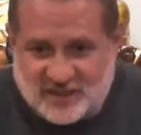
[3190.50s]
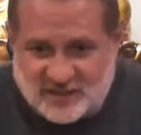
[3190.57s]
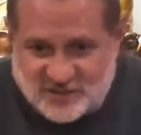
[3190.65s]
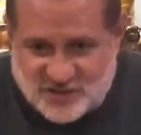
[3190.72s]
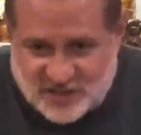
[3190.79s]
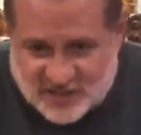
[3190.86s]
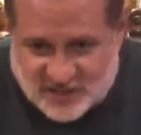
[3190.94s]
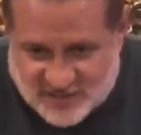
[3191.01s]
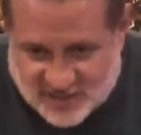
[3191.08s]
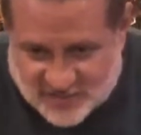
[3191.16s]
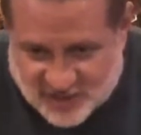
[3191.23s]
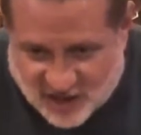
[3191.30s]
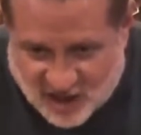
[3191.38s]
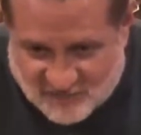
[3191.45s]
Jean said
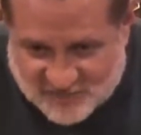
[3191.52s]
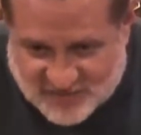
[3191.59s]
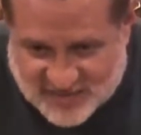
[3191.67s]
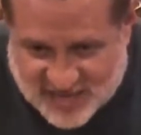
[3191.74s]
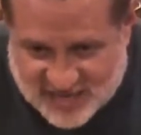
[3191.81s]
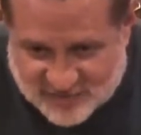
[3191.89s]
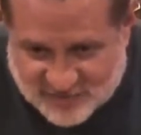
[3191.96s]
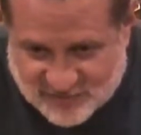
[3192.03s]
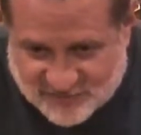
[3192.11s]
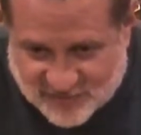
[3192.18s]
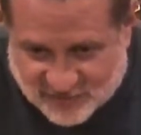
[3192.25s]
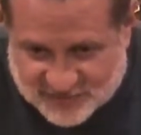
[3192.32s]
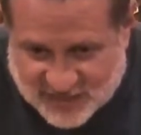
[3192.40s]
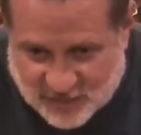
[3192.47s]
the office enemy
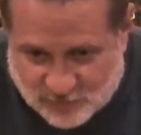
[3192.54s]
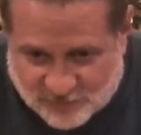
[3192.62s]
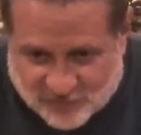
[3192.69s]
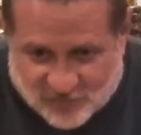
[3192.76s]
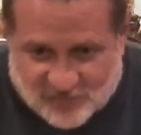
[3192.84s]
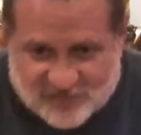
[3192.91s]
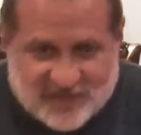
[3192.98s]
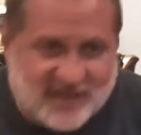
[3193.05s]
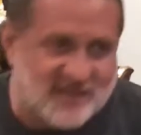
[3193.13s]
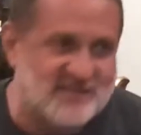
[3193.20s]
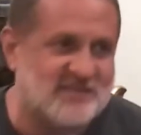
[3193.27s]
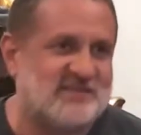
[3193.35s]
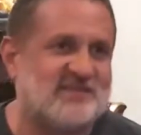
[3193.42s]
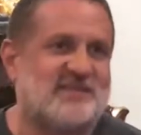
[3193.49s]
felt helpful.
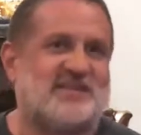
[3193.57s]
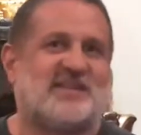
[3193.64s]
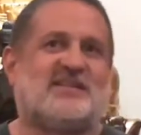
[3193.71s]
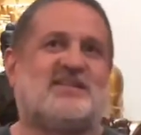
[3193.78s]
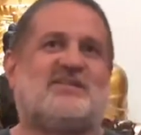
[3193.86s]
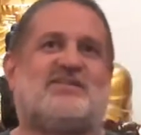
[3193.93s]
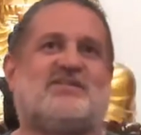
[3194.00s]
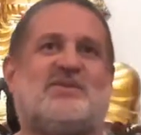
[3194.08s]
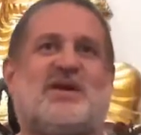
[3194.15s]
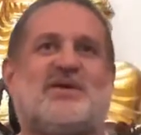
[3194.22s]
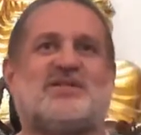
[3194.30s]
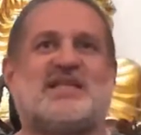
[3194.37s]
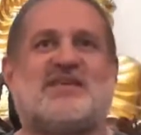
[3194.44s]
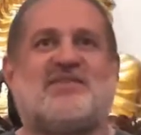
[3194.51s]
Yes, we
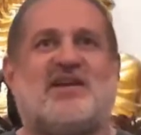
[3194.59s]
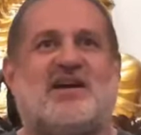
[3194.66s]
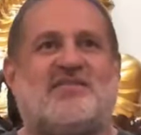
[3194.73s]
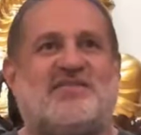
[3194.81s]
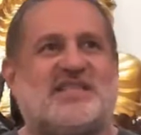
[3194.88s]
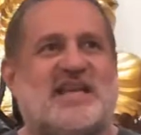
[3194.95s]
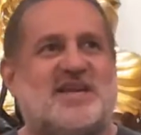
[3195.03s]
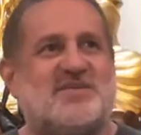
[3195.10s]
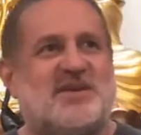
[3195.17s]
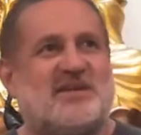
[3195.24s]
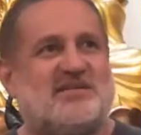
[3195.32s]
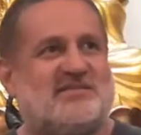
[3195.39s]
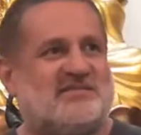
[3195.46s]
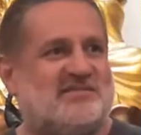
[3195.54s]
always have an office
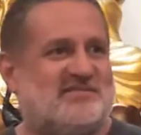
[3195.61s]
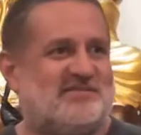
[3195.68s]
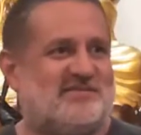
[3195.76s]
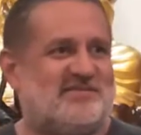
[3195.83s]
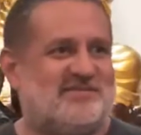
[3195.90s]
enemy.